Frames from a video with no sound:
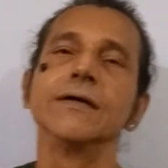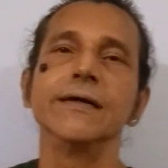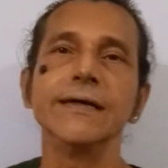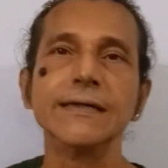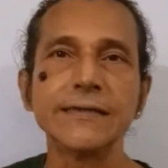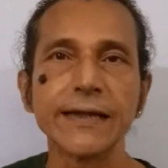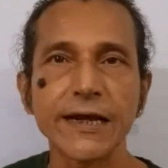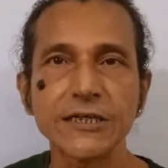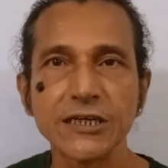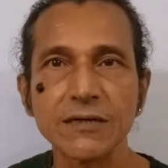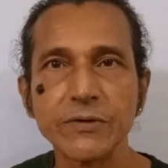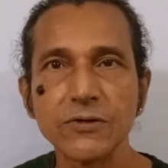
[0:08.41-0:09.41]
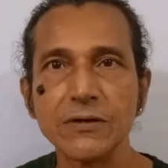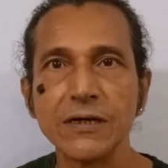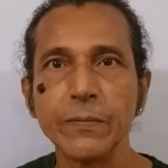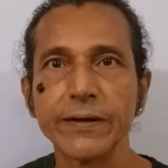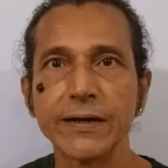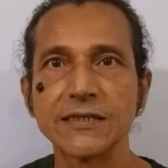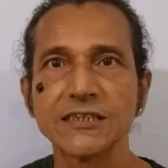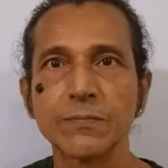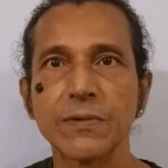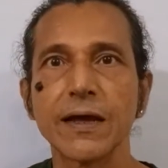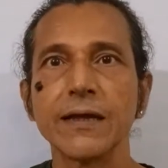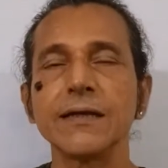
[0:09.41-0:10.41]
interaction between demand and
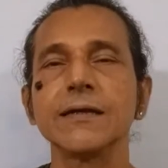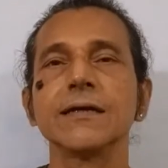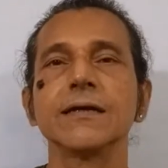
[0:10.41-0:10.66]
supply